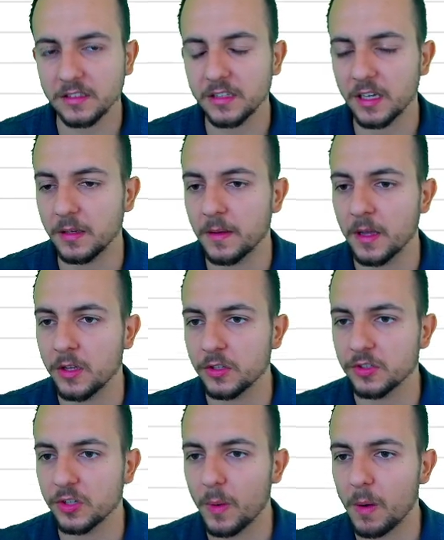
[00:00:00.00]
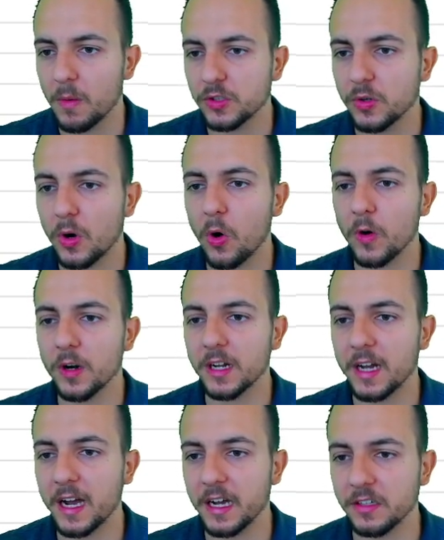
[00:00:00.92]
say. So I want to
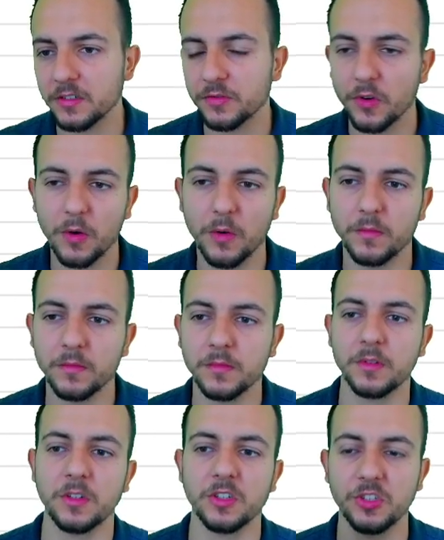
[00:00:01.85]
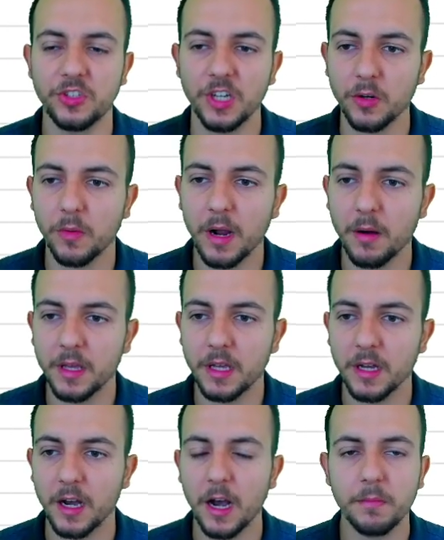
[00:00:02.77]
organize from
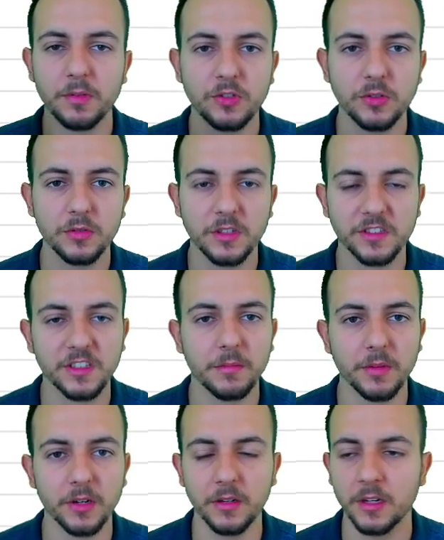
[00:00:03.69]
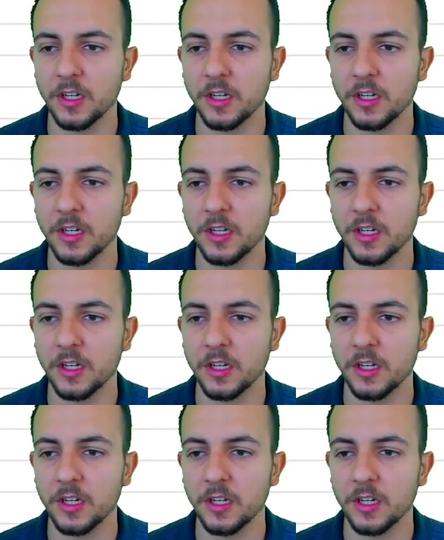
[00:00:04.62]
January up to December,